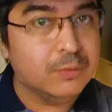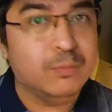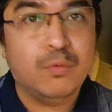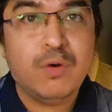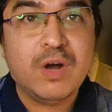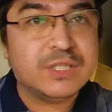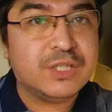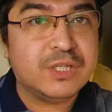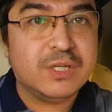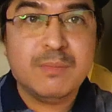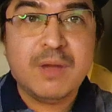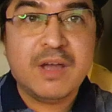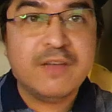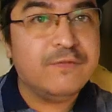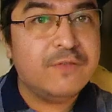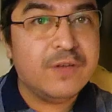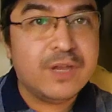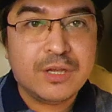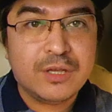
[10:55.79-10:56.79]
watching my
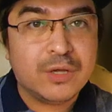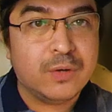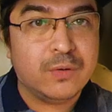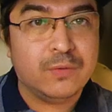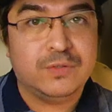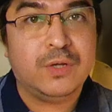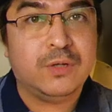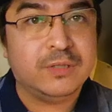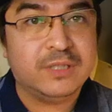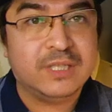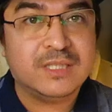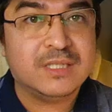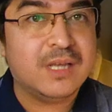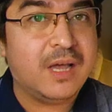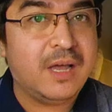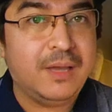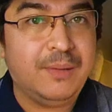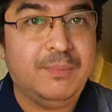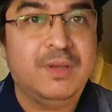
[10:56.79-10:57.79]
videos all the
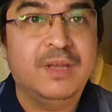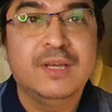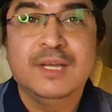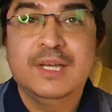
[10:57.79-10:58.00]
time,